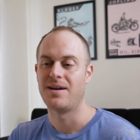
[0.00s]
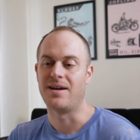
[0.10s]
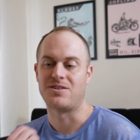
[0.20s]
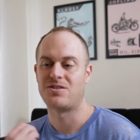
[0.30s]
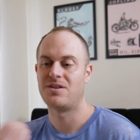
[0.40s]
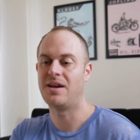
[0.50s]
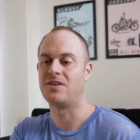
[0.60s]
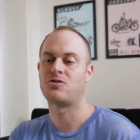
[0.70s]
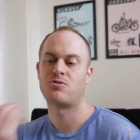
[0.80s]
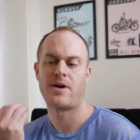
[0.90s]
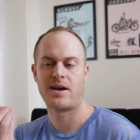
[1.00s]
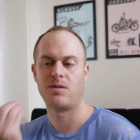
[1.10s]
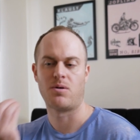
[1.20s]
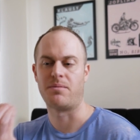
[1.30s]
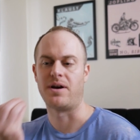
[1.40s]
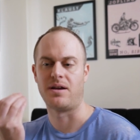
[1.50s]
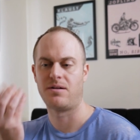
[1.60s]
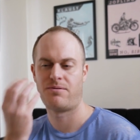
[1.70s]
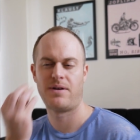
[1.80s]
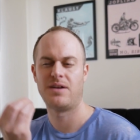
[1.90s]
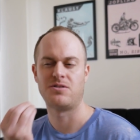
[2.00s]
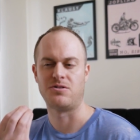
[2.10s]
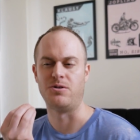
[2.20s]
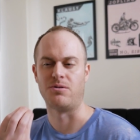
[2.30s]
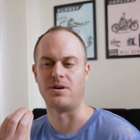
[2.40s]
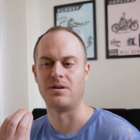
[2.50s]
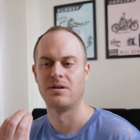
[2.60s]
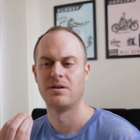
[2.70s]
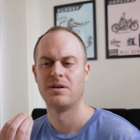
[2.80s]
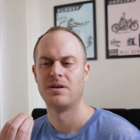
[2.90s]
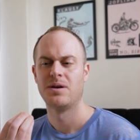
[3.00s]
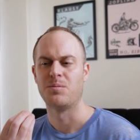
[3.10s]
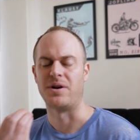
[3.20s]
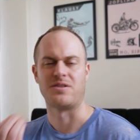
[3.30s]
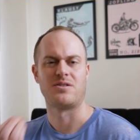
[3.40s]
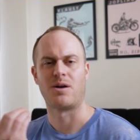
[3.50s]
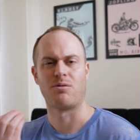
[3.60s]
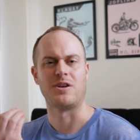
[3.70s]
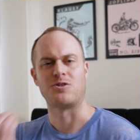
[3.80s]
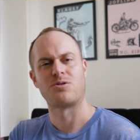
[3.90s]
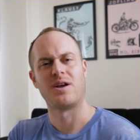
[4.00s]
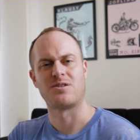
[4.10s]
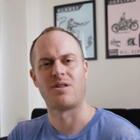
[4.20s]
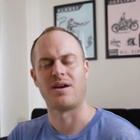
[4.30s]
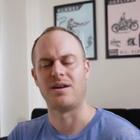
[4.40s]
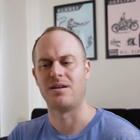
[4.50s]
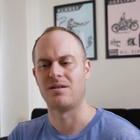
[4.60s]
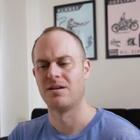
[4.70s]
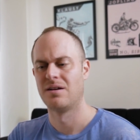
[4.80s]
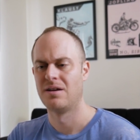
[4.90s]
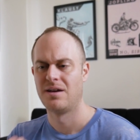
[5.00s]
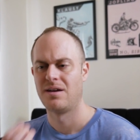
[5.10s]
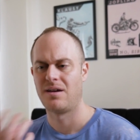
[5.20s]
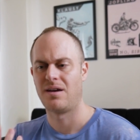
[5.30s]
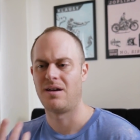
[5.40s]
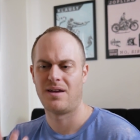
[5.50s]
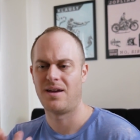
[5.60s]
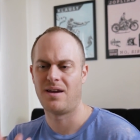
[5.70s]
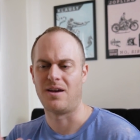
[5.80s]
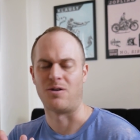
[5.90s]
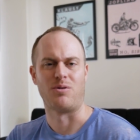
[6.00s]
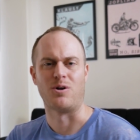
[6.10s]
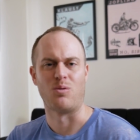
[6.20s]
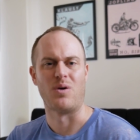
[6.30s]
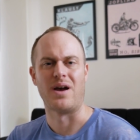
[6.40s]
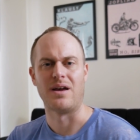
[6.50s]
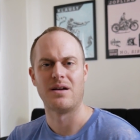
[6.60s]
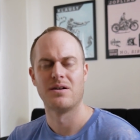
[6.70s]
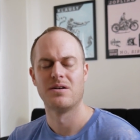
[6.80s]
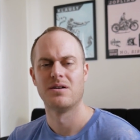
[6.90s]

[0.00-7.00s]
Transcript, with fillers: it's it's tracking what my face is doing but it's not really translating in a real way